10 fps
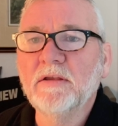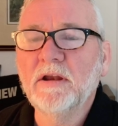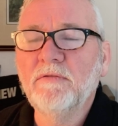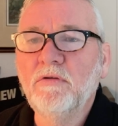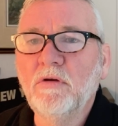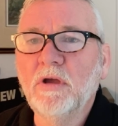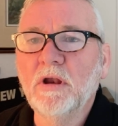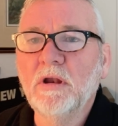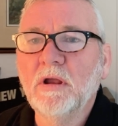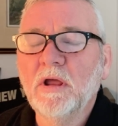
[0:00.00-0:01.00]
And if you
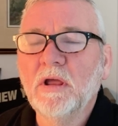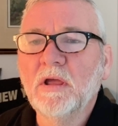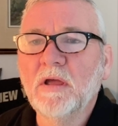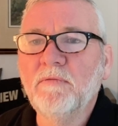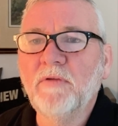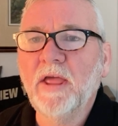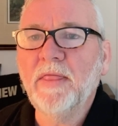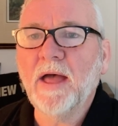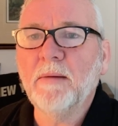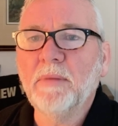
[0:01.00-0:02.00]
can convey
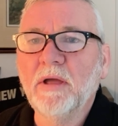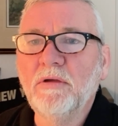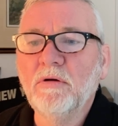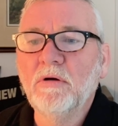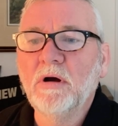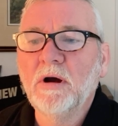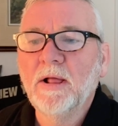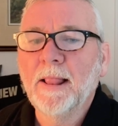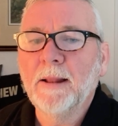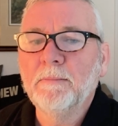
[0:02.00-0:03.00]
that by
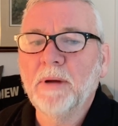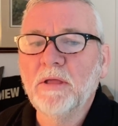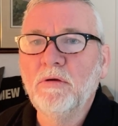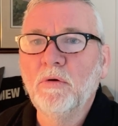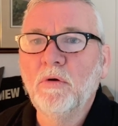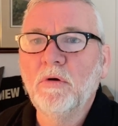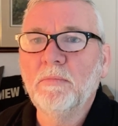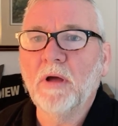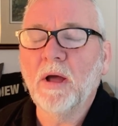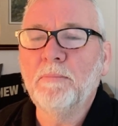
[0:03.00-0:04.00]
your
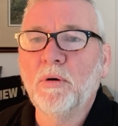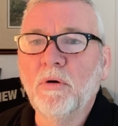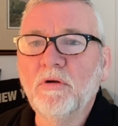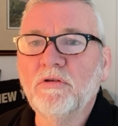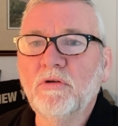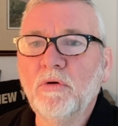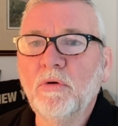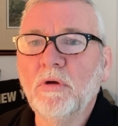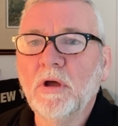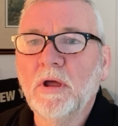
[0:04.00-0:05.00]
approach
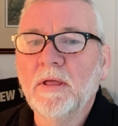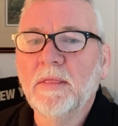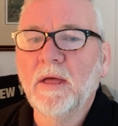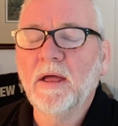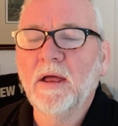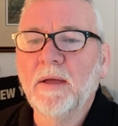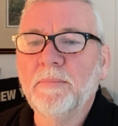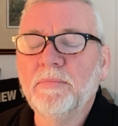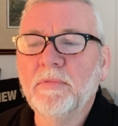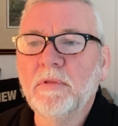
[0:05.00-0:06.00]
to the
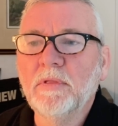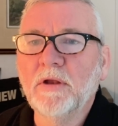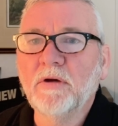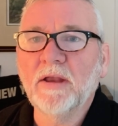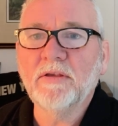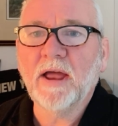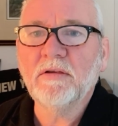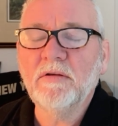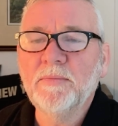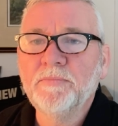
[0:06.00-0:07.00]

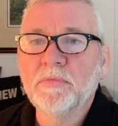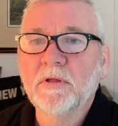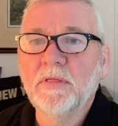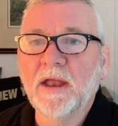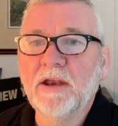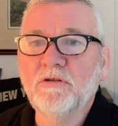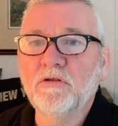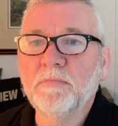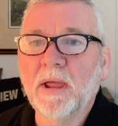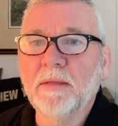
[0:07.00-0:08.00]
transaction, then it
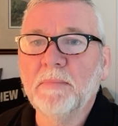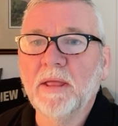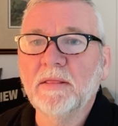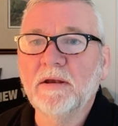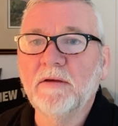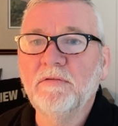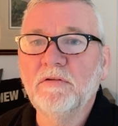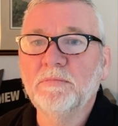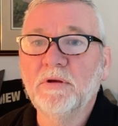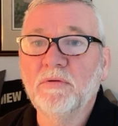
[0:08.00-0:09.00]
just might make the
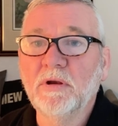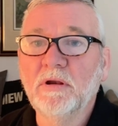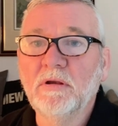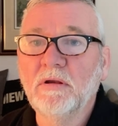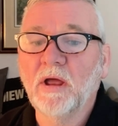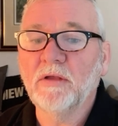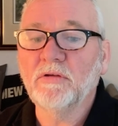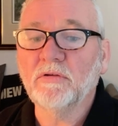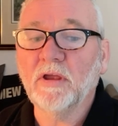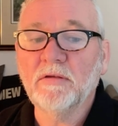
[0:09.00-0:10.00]
difference between a
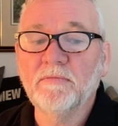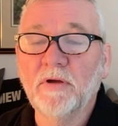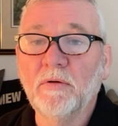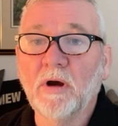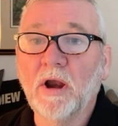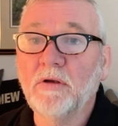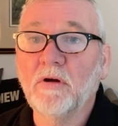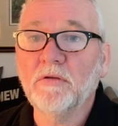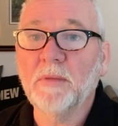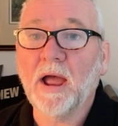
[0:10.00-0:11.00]
success and failure. And
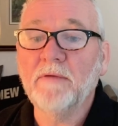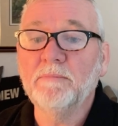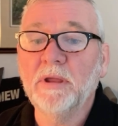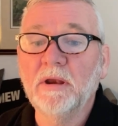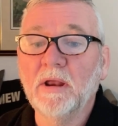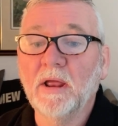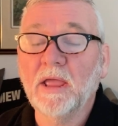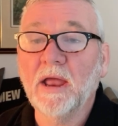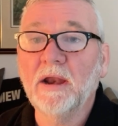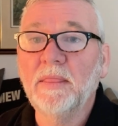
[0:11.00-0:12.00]
trust me, I've been,
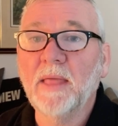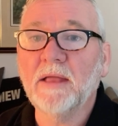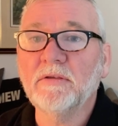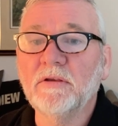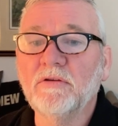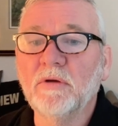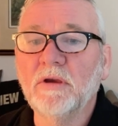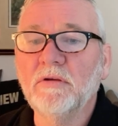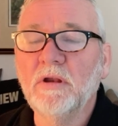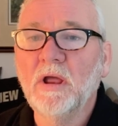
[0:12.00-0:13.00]
again, in that
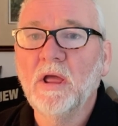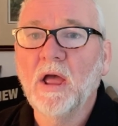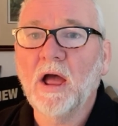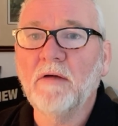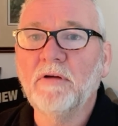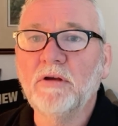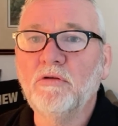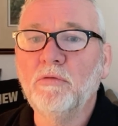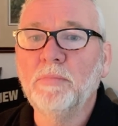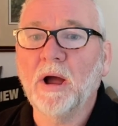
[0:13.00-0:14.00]
situation. I've had
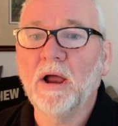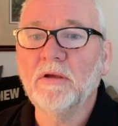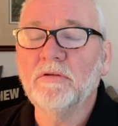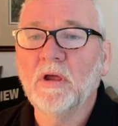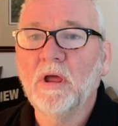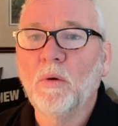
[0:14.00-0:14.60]
two buyers.